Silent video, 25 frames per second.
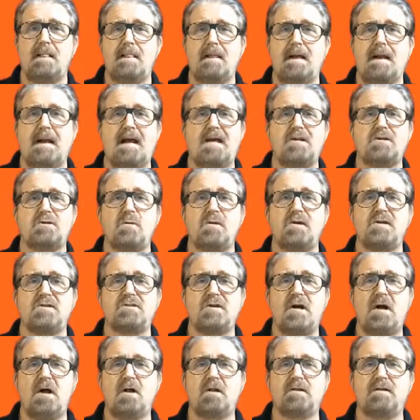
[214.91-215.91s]
And as a
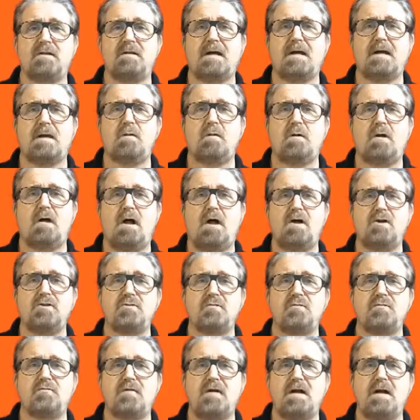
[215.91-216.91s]
result, they will
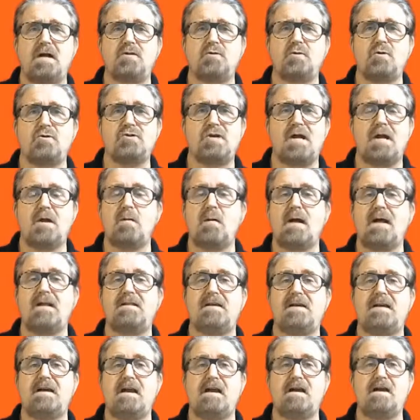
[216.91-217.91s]
also fail to generate
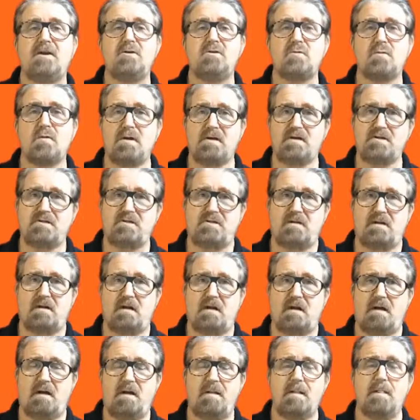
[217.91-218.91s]
the interest
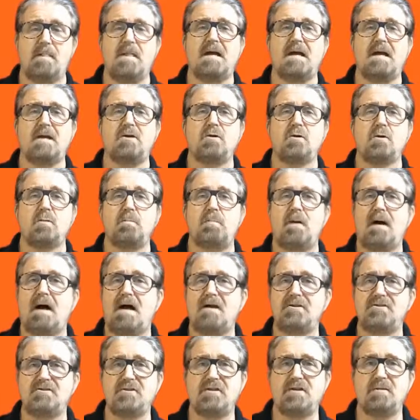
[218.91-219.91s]
that your
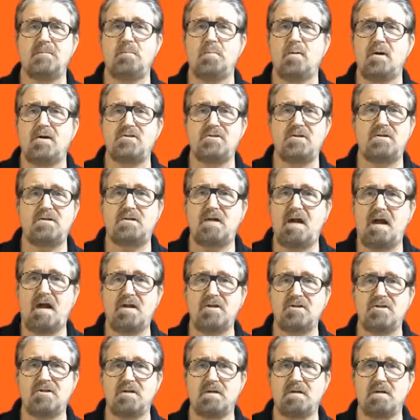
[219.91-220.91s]
positive
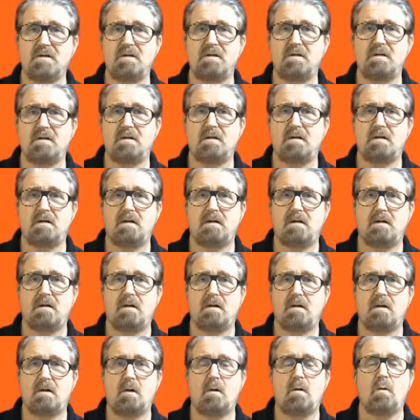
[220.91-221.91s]
presentation
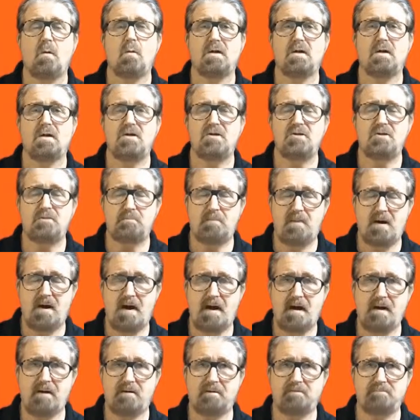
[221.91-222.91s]
will
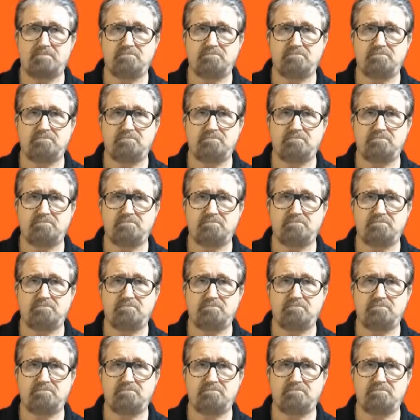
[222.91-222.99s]
inspire.